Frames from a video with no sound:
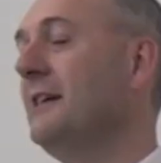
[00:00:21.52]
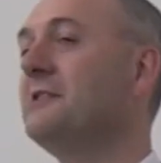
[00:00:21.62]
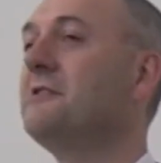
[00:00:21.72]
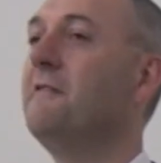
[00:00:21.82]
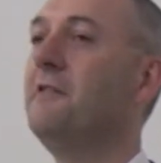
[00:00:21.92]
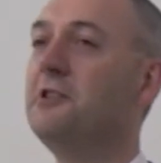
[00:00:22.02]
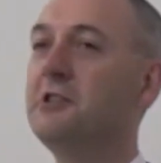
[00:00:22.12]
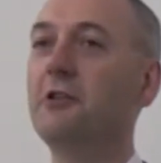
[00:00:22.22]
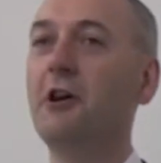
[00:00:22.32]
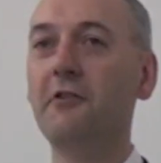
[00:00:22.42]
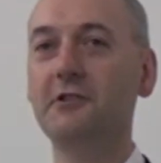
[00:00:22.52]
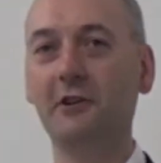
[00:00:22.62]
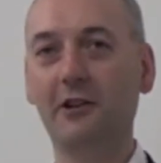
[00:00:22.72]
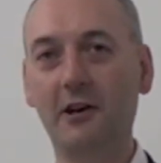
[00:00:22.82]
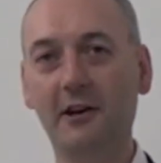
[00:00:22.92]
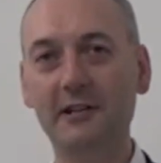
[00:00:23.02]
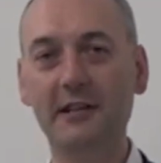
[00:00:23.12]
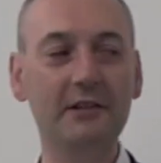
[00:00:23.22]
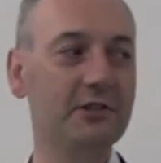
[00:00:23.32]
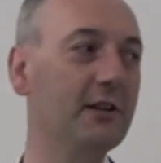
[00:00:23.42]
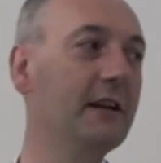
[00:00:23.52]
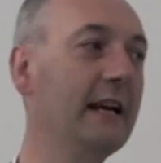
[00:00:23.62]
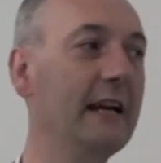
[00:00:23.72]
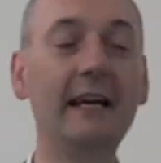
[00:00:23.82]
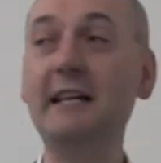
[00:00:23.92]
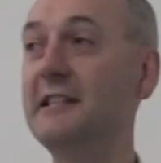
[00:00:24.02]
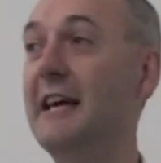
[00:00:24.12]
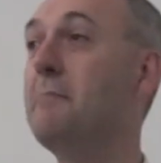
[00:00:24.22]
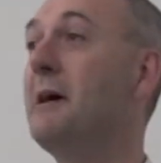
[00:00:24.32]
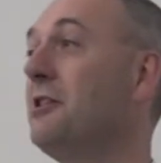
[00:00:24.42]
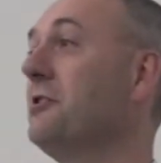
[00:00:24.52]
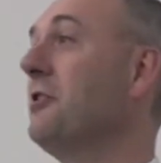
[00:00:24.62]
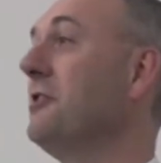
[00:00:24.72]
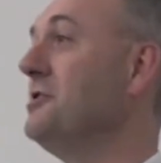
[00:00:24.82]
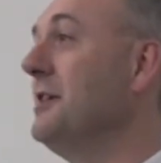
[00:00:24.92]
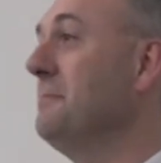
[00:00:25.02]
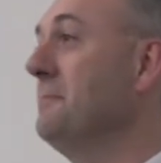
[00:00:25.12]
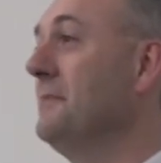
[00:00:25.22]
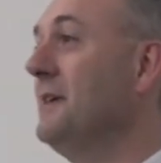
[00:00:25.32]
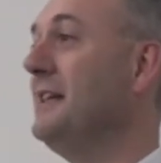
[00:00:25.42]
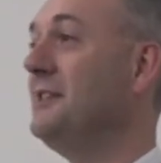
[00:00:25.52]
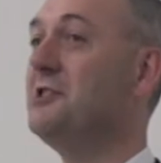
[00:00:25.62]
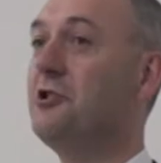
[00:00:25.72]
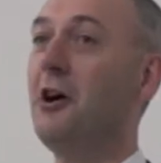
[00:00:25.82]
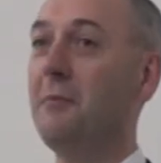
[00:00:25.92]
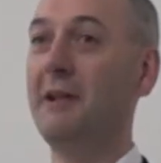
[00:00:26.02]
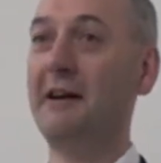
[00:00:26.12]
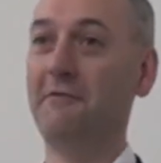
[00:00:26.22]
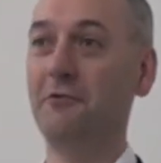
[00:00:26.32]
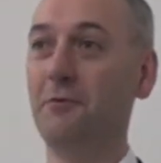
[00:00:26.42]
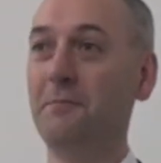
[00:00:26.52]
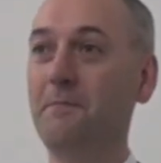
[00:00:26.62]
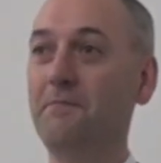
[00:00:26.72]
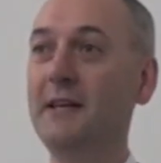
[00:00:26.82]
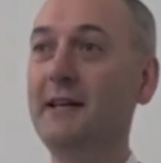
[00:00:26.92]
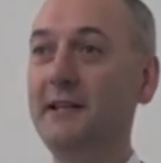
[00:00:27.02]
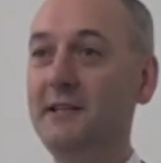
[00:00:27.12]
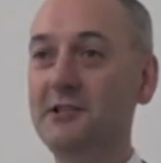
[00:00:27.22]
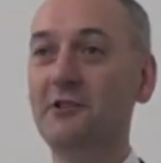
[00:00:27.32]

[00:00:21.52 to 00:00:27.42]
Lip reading: is vertical horizontal architecture is a methodology. It is not a platform. It is